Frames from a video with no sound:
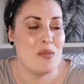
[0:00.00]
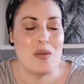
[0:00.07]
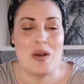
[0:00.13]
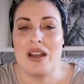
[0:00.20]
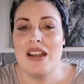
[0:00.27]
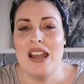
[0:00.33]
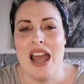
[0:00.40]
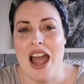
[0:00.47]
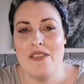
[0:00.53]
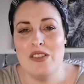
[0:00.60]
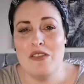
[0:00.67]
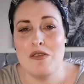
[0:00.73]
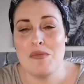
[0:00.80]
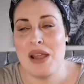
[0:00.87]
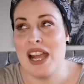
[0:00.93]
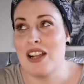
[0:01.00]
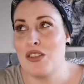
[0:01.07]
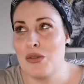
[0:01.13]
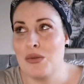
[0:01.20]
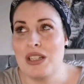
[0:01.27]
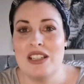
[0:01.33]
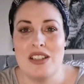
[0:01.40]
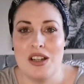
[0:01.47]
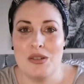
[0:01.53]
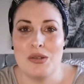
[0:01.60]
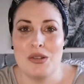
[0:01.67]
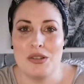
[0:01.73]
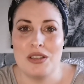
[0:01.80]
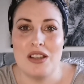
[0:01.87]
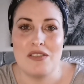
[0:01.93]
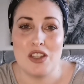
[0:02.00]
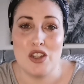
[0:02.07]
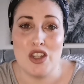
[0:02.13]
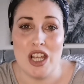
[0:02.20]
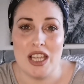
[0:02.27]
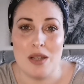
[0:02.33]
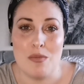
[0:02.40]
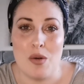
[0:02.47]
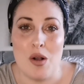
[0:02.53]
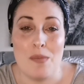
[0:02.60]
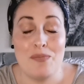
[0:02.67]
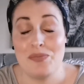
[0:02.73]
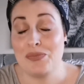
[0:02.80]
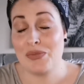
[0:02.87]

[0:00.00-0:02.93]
But I've never met a grown adult who loves a jelly bomb.